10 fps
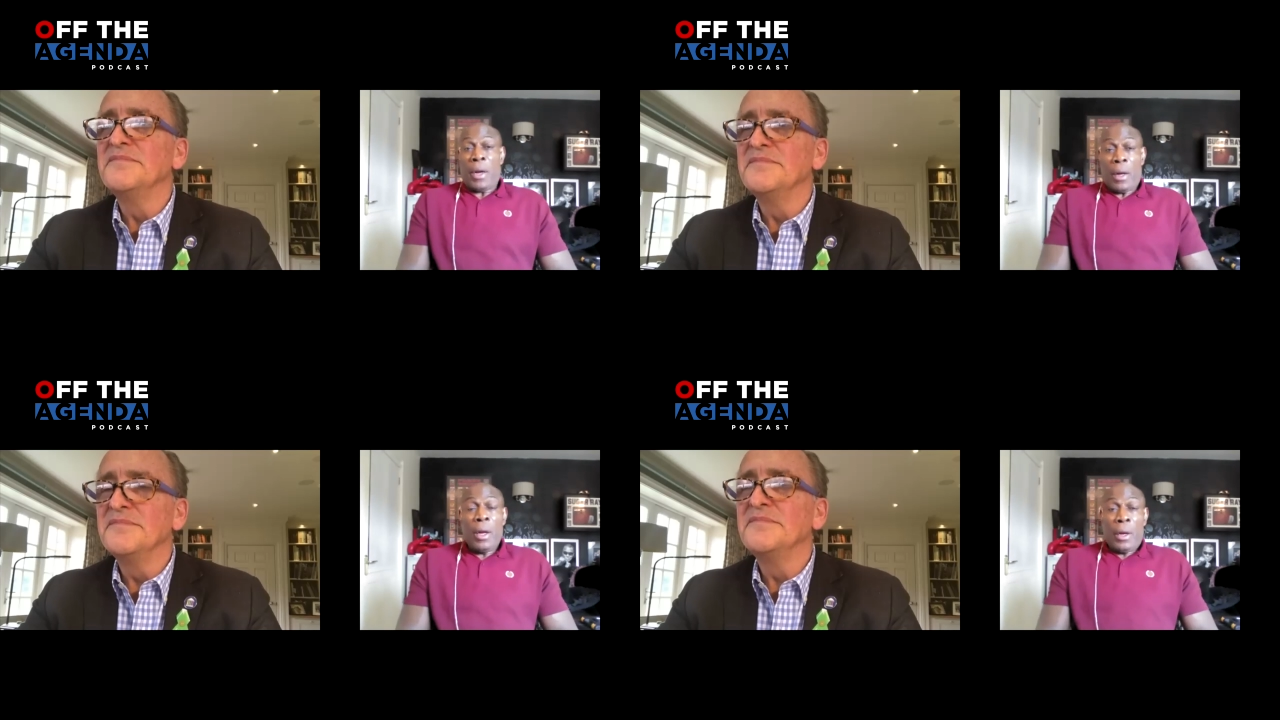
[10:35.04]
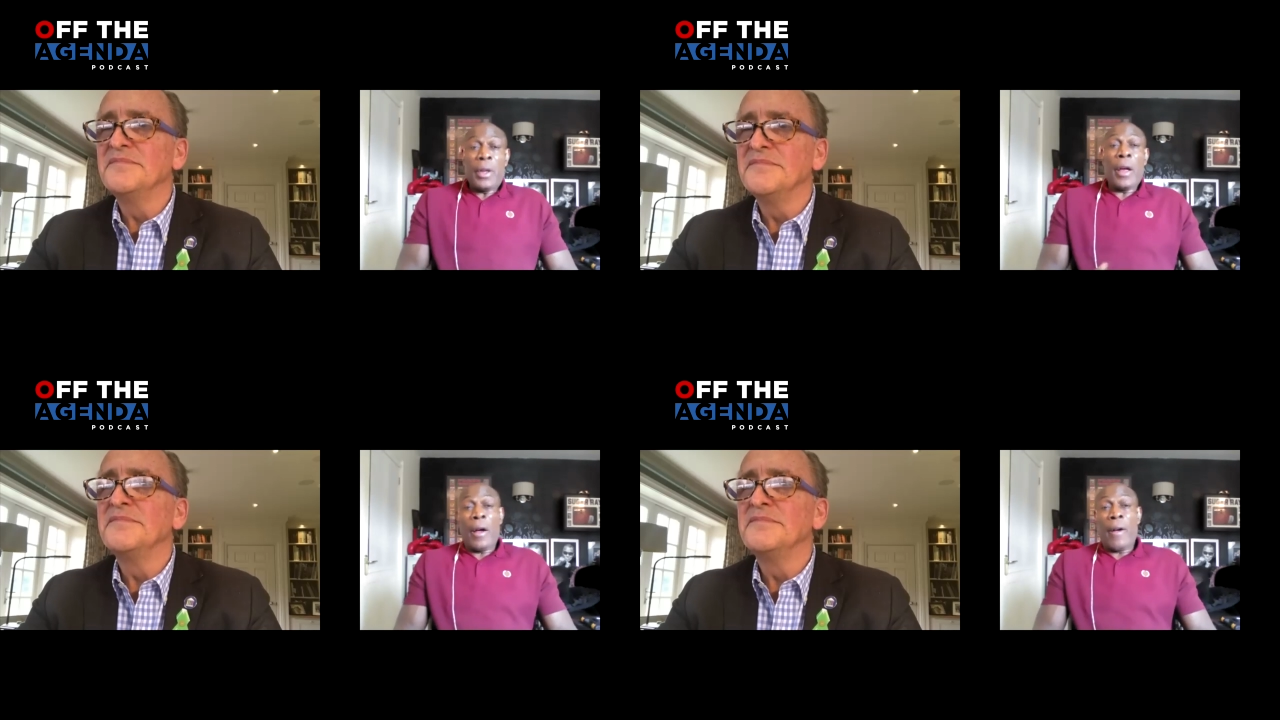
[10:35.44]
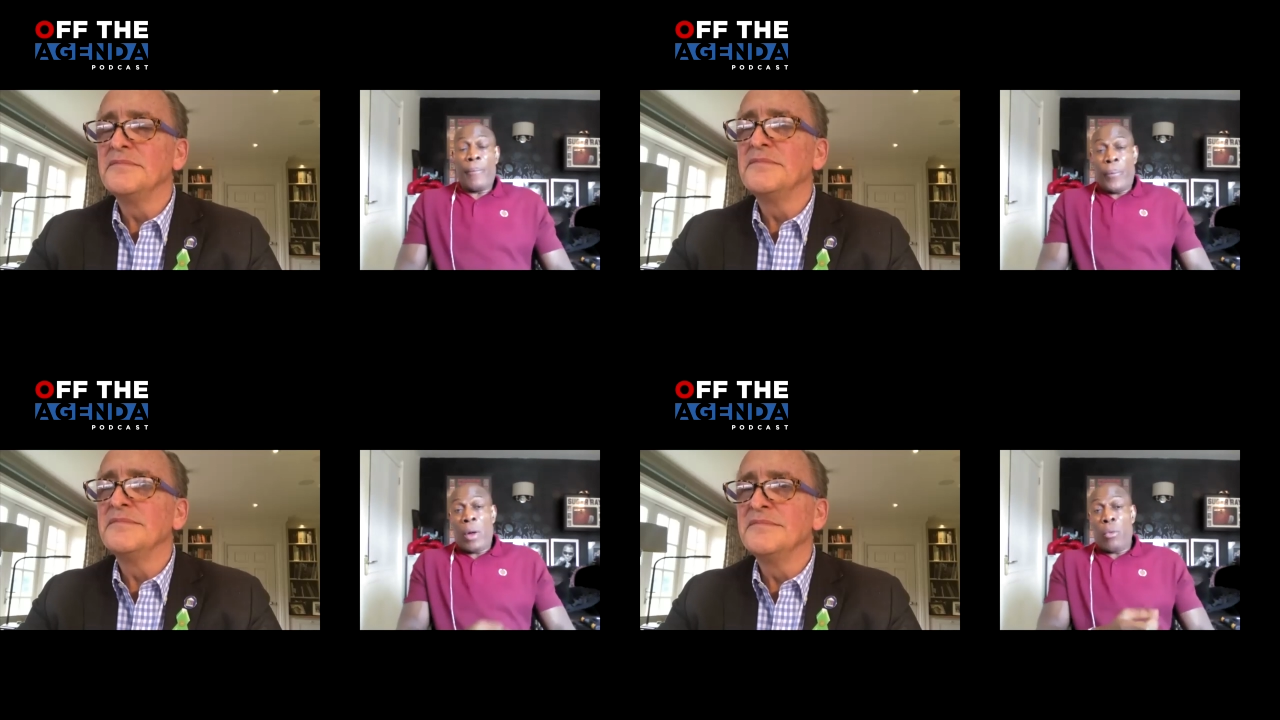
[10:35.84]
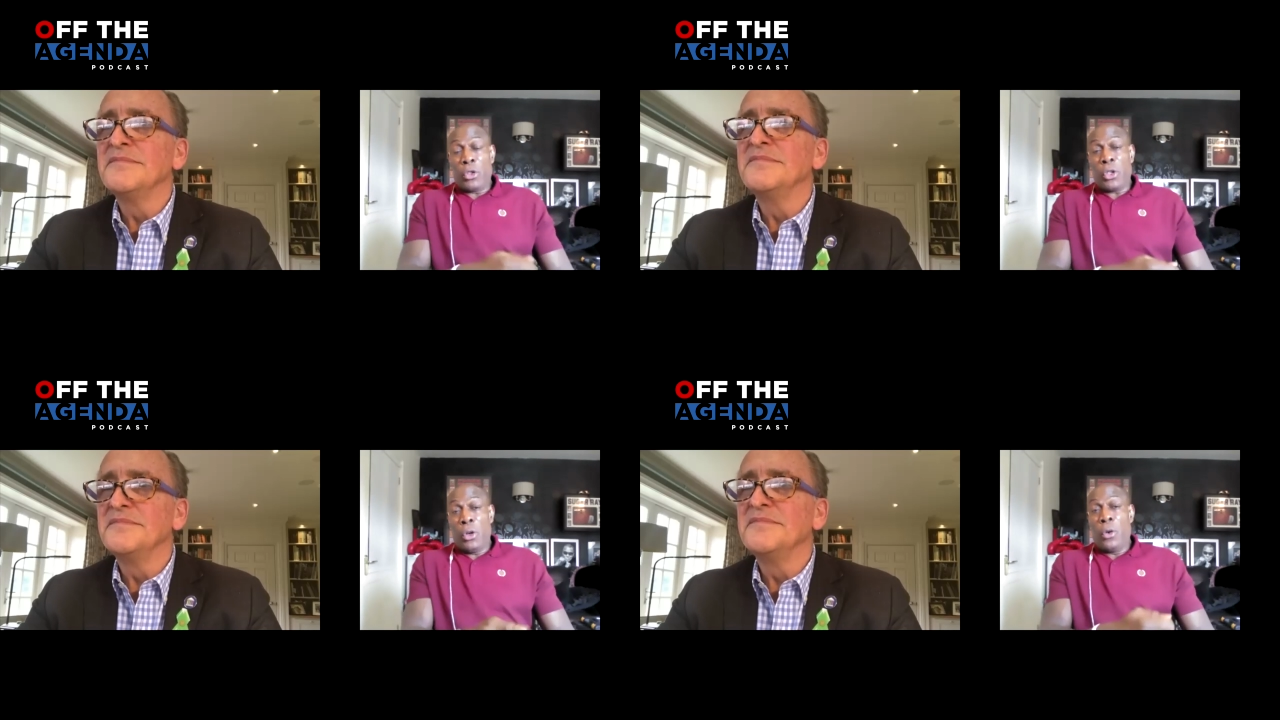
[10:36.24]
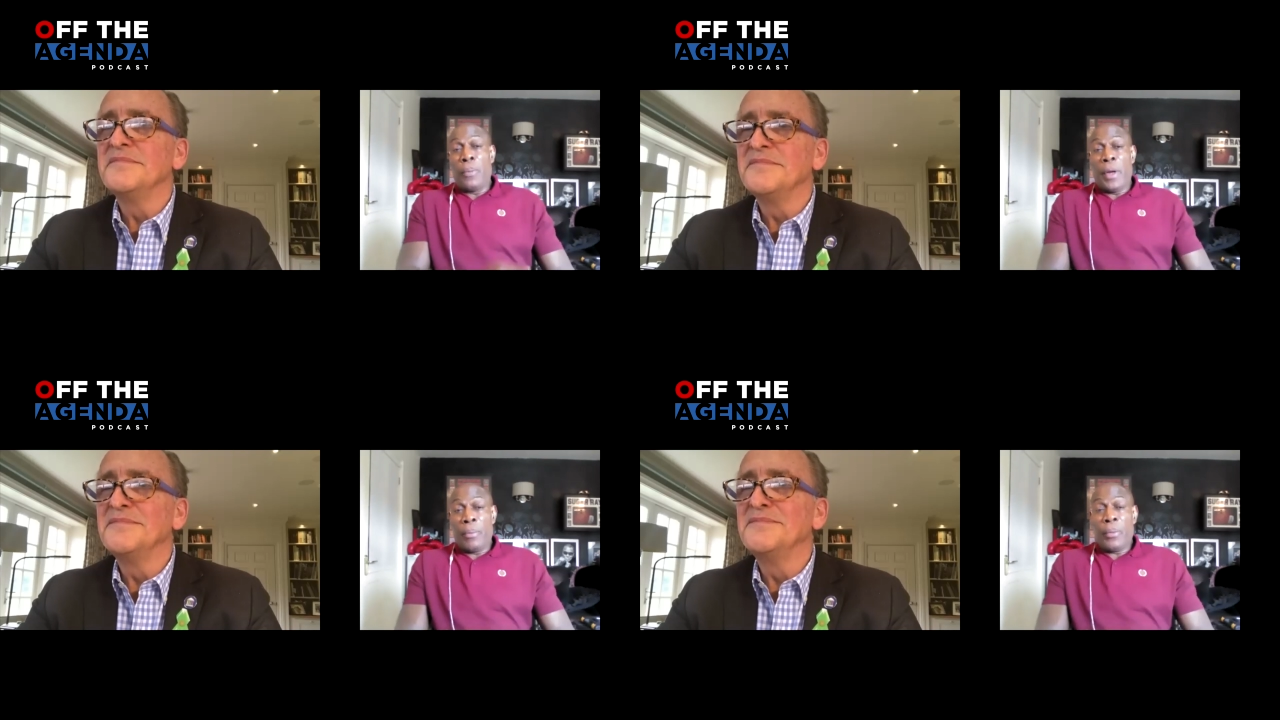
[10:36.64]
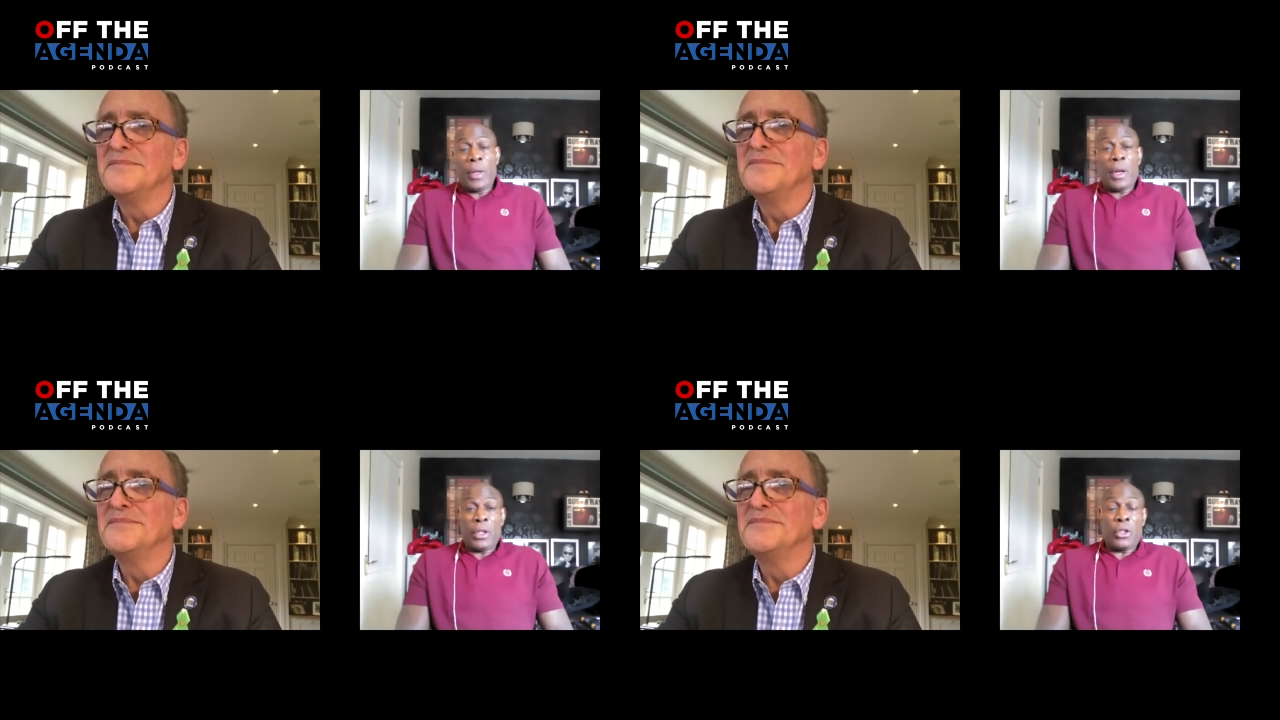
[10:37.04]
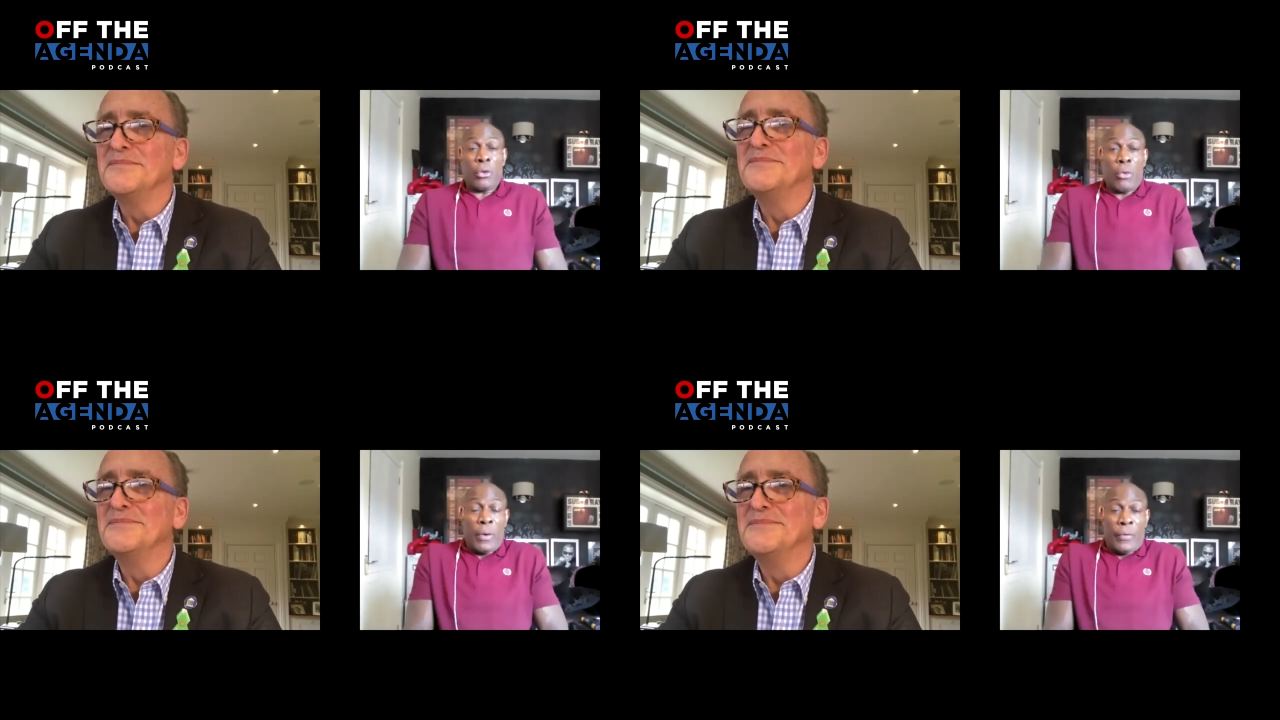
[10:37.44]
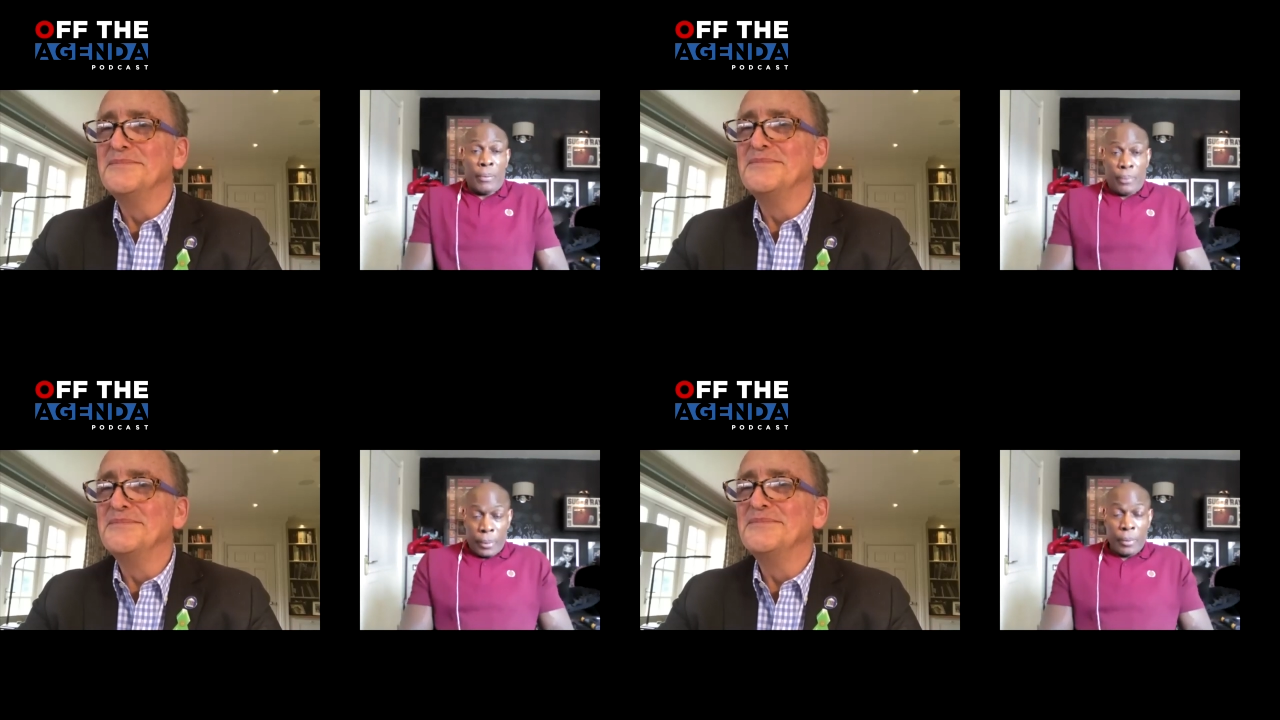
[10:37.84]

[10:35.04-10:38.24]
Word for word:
Speaker 1: but yeah, I watched a little bit and I disagree with them.